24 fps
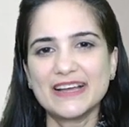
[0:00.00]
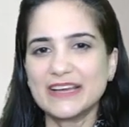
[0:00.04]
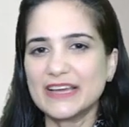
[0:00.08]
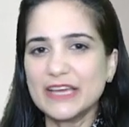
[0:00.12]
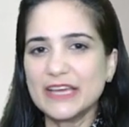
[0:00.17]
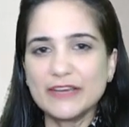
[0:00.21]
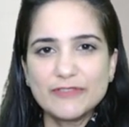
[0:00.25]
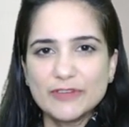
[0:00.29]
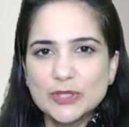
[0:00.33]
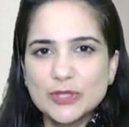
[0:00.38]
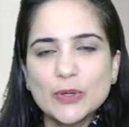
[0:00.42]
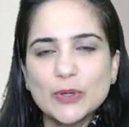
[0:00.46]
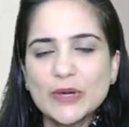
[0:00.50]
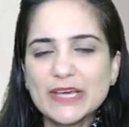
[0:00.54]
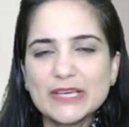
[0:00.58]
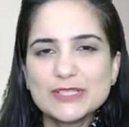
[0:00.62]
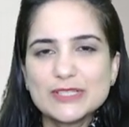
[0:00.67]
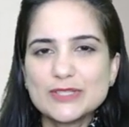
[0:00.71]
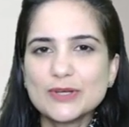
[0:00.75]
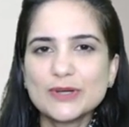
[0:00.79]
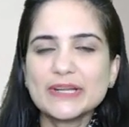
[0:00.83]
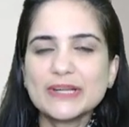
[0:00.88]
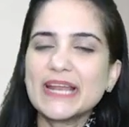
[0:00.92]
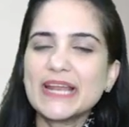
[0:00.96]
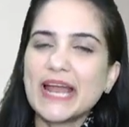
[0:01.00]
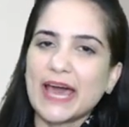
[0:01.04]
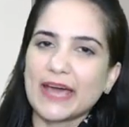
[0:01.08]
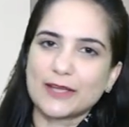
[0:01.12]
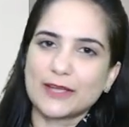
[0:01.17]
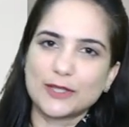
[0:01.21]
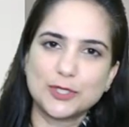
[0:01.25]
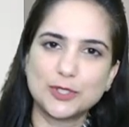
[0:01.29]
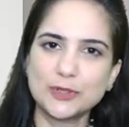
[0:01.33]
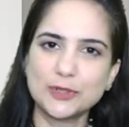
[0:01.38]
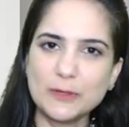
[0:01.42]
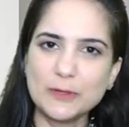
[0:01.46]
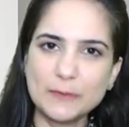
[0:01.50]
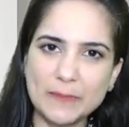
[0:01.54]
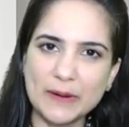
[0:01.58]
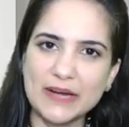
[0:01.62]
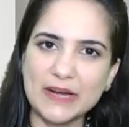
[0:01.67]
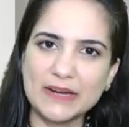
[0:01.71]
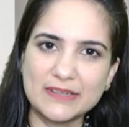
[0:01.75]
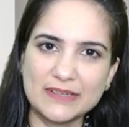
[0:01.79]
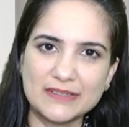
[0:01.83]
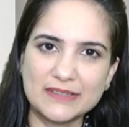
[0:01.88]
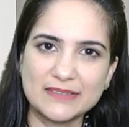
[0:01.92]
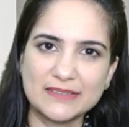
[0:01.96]
even though he is not an actual
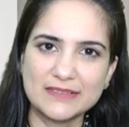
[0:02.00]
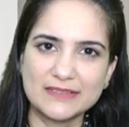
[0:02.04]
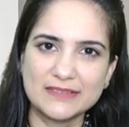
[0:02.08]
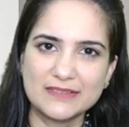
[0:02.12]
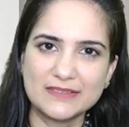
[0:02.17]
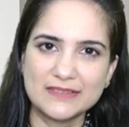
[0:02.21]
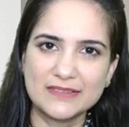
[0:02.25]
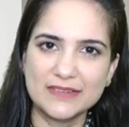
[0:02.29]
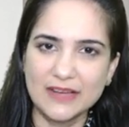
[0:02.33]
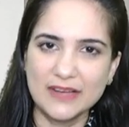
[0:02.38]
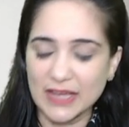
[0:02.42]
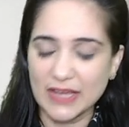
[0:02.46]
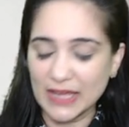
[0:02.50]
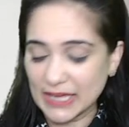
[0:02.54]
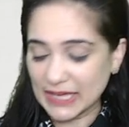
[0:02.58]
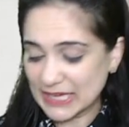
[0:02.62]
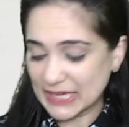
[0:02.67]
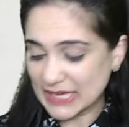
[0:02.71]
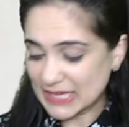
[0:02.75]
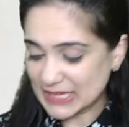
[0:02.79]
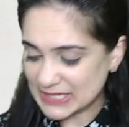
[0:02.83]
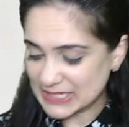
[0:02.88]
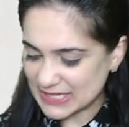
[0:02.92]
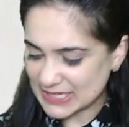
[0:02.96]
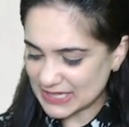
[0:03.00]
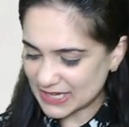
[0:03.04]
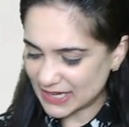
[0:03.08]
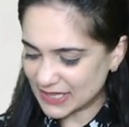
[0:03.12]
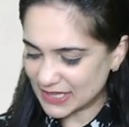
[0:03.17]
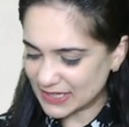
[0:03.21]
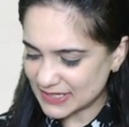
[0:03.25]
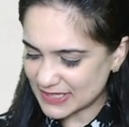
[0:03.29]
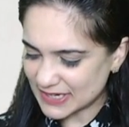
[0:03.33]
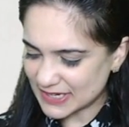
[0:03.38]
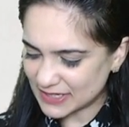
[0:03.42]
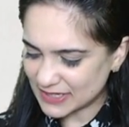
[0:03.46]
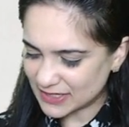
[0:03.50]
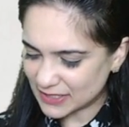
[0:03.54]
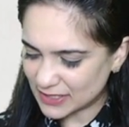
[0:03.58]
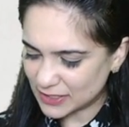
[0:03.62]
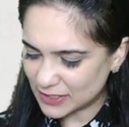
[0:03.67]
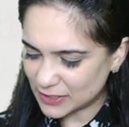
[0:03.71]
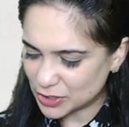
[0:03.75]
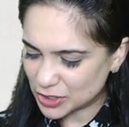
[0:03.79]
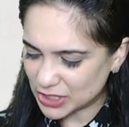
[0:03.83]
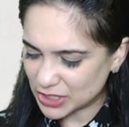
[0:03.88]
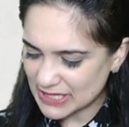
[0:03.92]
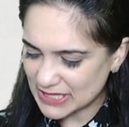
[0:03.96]
partner. He is
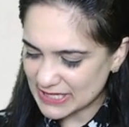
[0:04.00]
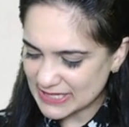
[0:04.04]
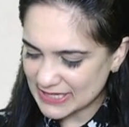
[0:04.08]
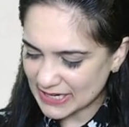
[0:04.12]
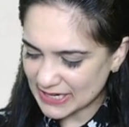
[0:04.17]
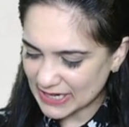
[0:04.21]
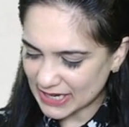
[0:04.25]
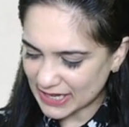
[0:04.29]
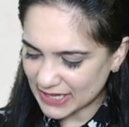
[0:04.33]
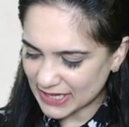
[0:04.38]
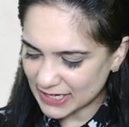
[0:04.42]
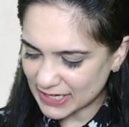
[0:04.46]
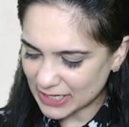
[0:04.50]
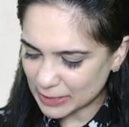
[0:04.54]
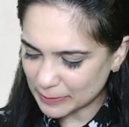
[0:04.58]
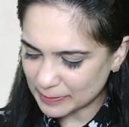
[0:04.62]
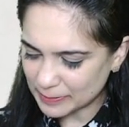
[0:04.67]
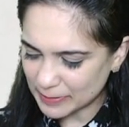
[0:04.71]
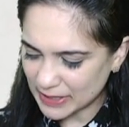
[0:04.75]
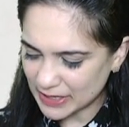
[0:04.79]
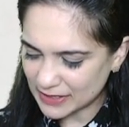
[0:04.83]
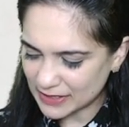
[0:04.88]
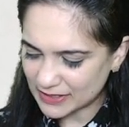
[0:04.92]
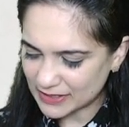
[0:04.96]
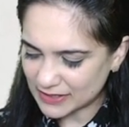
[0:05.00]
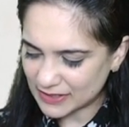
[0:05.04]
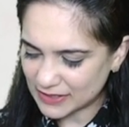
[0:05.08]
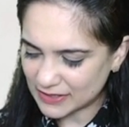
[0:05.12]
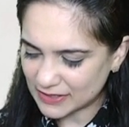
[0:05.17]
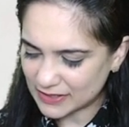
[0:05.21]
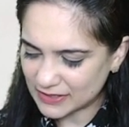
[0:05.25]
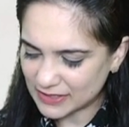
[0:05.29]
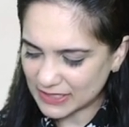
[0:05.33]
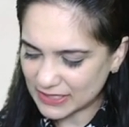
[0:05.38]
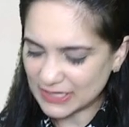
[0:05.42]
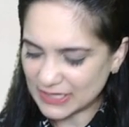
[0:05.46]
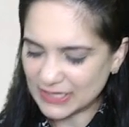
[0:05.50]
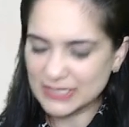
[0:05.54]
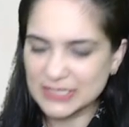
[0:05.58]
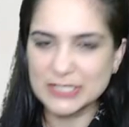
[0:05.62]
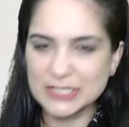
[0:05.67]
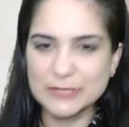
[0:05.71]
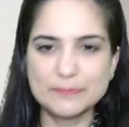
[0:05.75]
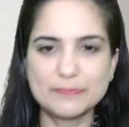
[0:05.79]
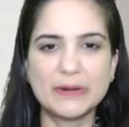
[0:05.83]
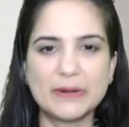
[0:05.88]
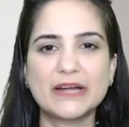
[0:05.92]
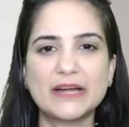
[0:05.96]
considered just like a partner. He is
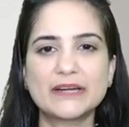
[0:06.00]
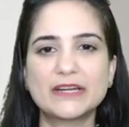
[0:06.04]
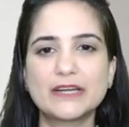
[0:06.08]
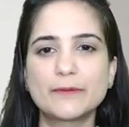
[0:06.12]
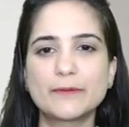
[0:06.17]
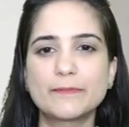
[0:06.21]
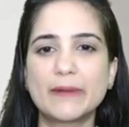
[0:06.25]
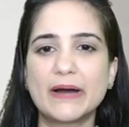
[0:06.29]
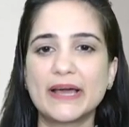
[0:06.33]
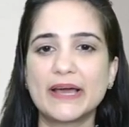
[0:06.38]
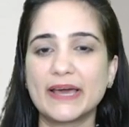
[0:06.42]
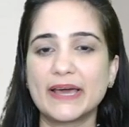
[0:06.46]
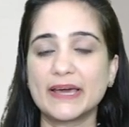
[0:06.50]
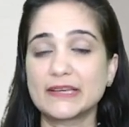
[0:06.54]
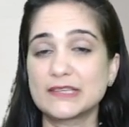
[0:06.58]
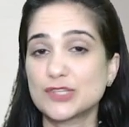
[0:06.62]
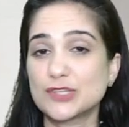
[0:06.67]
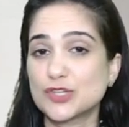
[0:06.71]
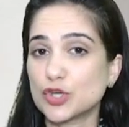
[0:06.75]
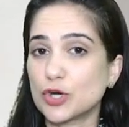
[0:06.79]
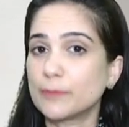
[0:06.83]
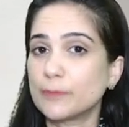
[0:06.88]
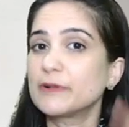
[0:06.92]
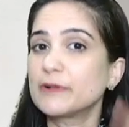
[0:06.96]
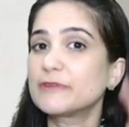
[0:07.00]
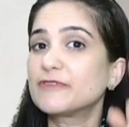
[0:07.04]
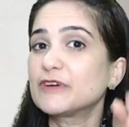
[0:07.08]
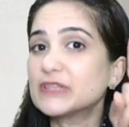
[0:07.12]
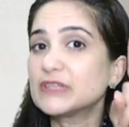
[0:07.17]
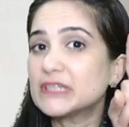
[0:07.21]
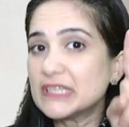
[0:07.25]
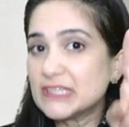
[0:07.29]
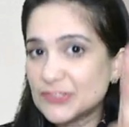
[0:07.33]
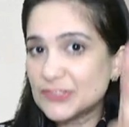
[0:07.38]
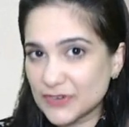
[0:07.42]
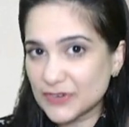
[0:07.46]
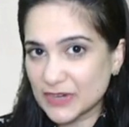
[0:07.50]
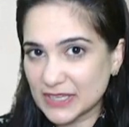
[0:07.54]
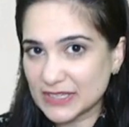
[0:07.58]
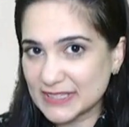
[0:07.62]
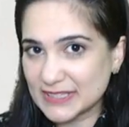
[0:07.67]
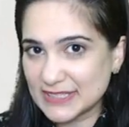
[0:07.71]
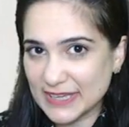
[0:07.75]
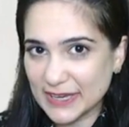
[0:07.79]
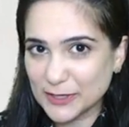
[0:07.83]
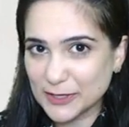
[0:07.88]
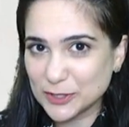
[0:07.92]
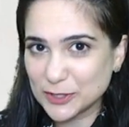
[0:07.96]
partner by estoppel for this
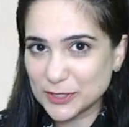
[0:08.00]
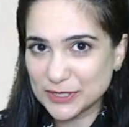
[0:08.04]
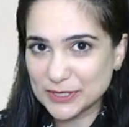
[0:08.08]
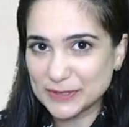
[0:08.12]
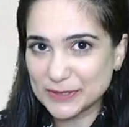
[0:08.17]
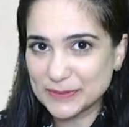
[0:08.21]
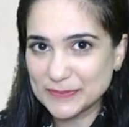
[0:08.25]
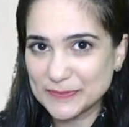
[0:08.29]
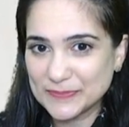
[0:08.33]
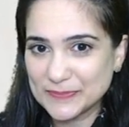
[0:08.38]
transaction.